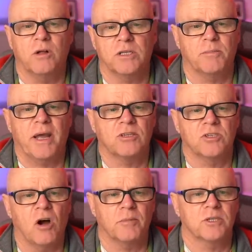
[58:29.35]
It's about
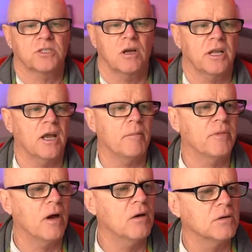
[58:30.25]
time that Sony up
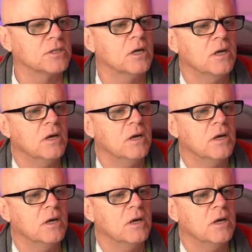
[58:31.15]
those